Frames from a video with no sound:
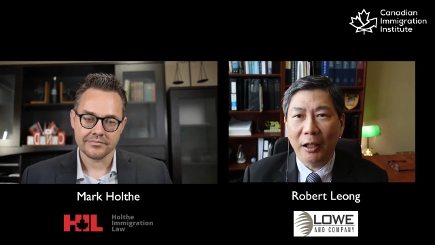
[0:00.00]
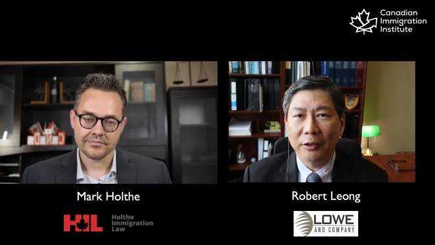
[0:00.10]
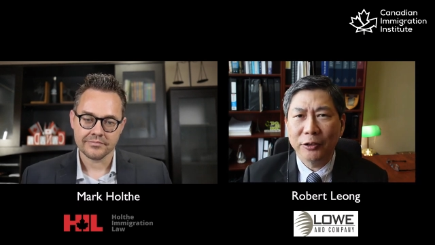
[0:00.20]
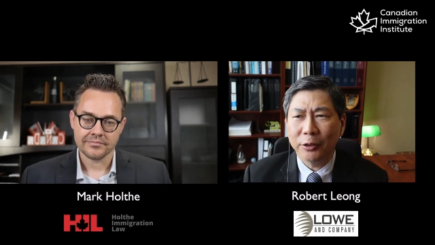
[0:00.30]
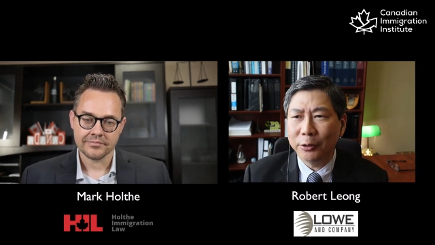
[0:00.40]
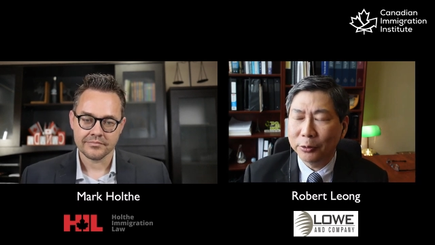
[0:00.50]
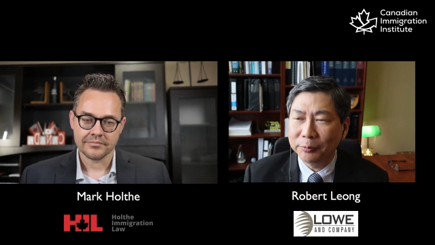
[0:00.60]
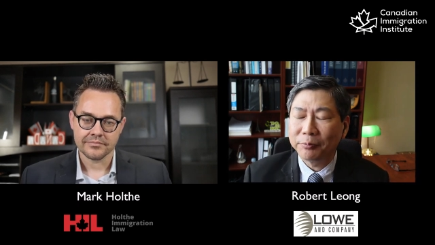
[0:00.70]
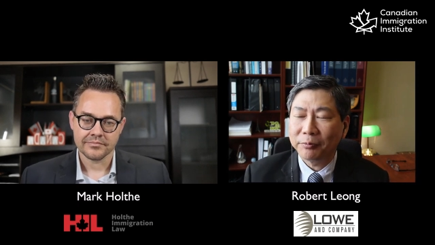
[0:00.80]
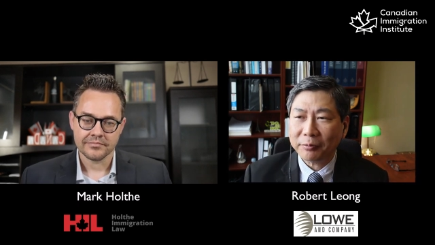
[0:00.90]
Speaker 1: So
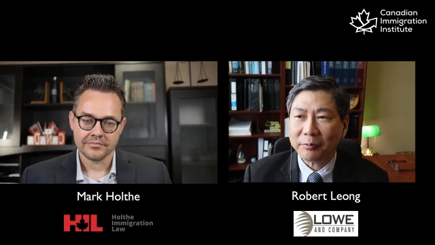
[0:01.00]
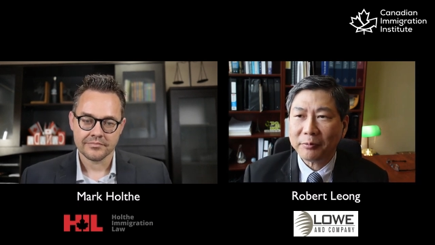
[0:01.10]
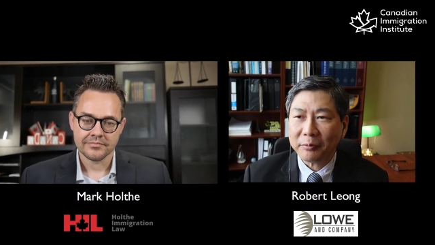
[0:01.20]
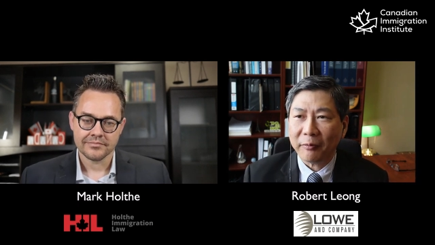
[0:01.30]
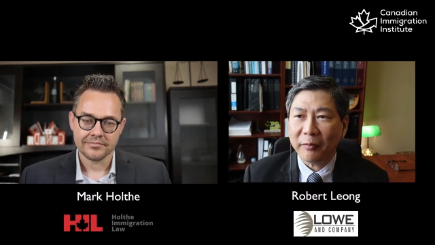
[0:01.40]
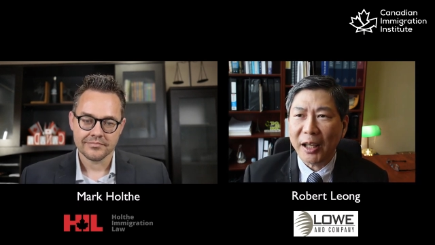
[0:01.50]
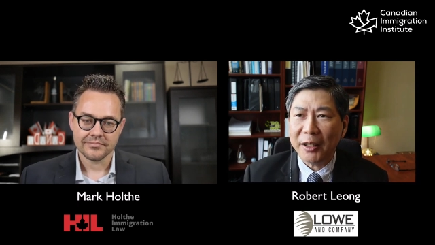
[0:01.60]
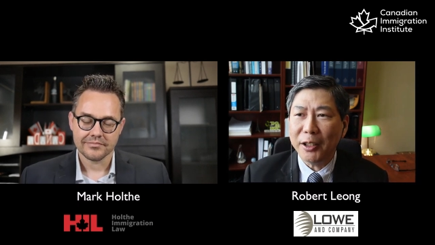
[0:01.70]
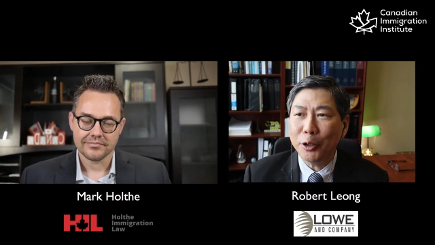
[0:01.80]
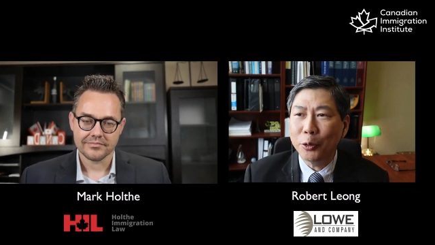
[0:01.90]
I
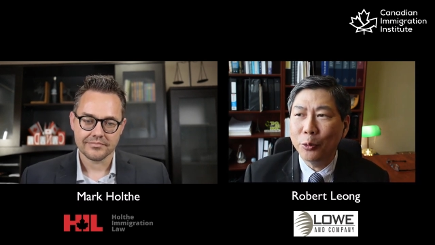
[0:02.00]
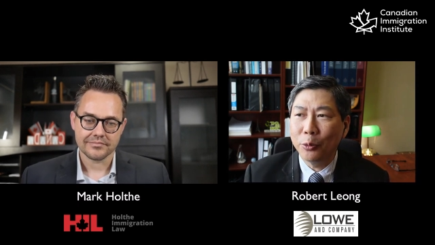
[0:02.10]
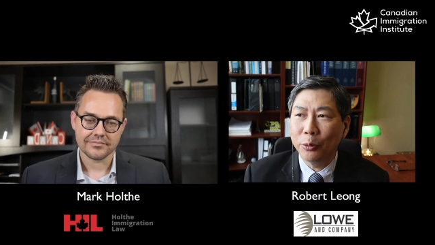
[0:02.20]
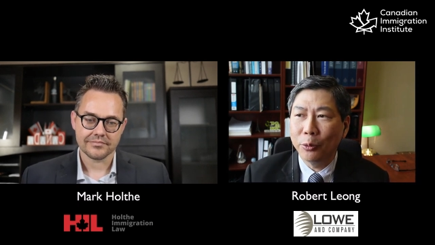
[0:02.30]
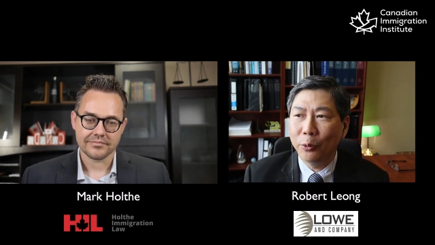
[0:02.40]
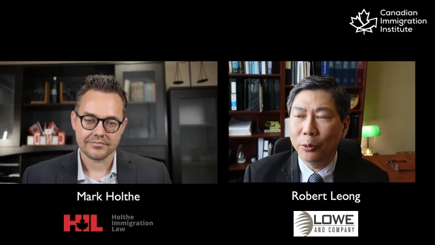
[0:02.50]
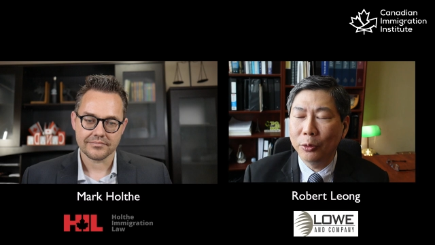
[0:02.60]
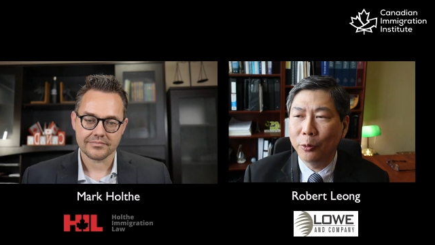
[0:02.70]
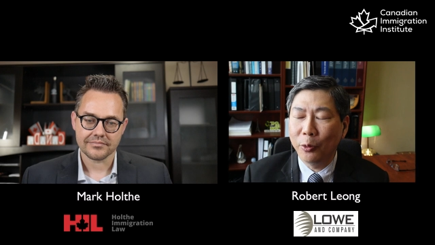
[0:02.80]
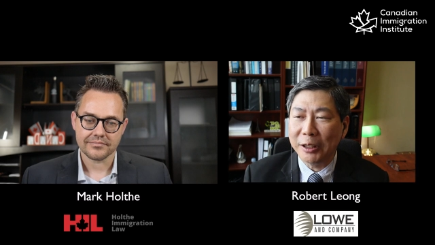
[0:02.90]
think
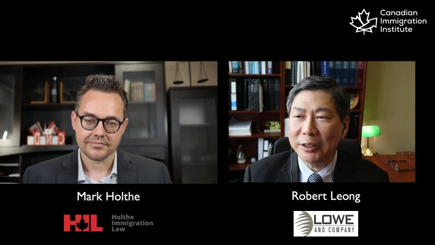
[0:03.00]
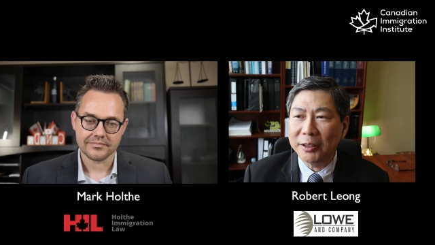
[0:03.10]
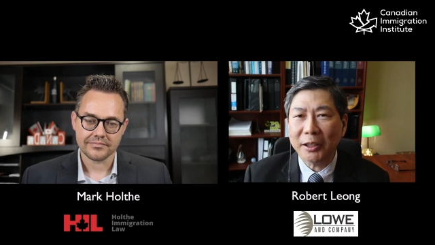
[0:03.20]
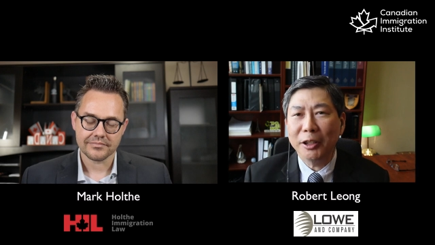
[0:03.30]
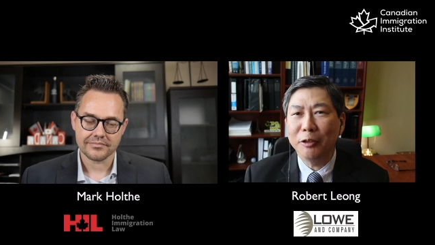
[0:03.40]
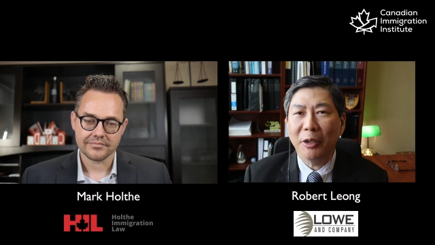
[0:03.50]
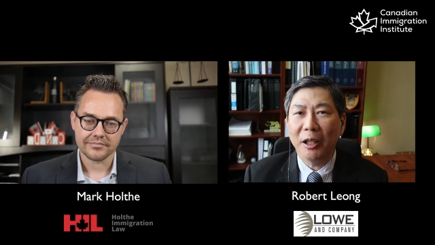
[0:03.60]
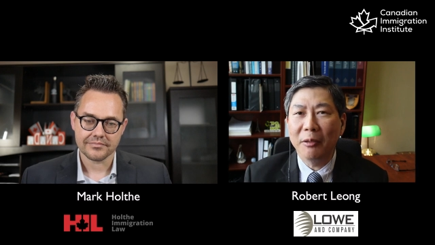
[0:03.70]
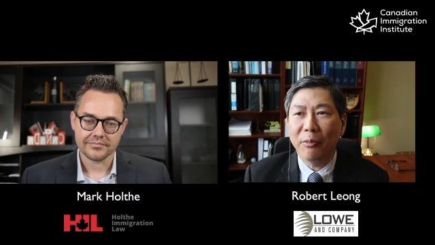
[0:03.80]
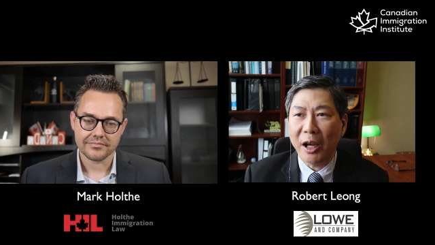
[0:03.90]
what stuck in
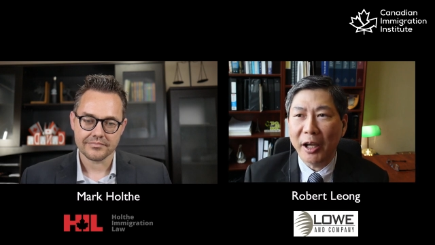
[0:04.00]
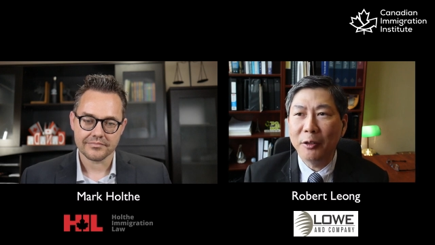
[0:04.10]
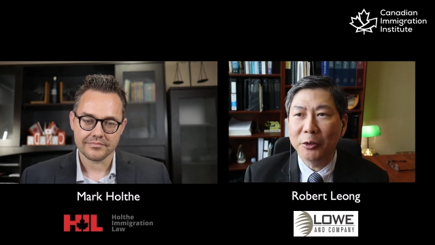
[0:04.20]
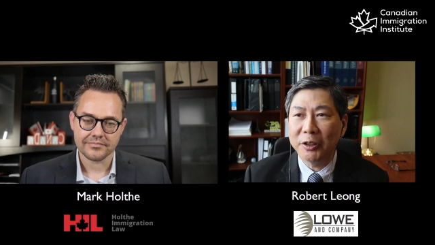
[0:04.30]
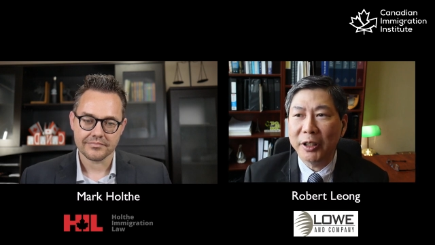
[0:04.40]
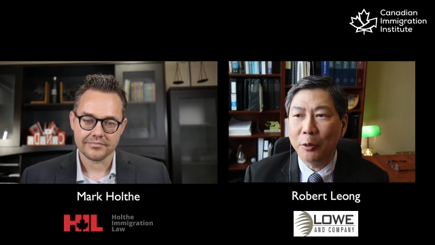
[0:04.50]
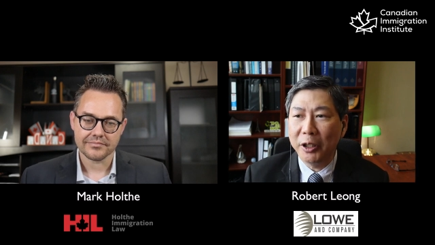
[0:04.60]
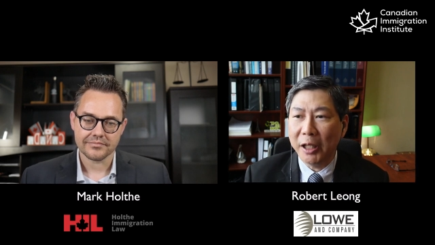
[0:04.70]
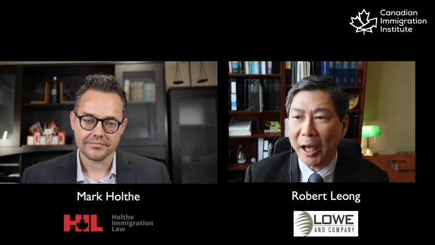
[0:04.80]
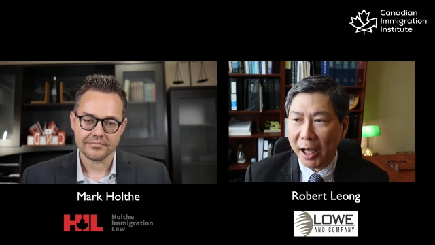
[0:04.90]
my mind was that
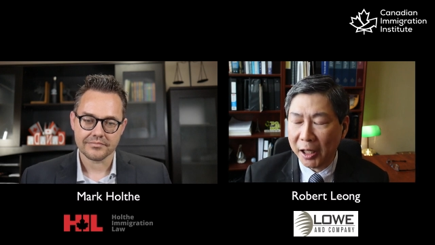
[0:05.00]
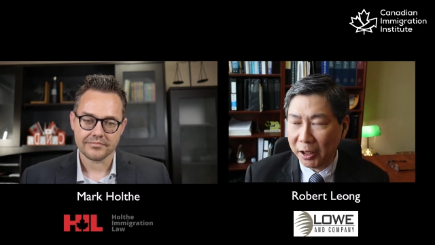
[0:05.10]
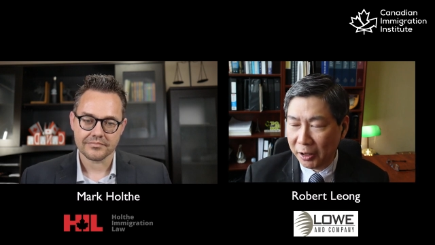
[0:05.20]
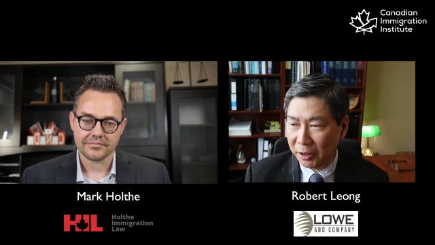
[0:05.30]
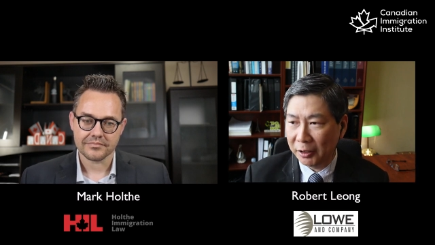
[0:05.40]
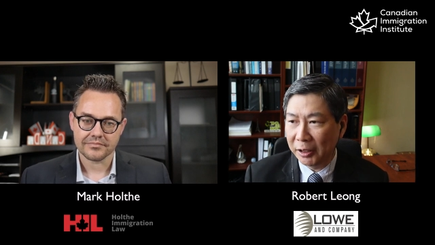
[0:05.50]
we had a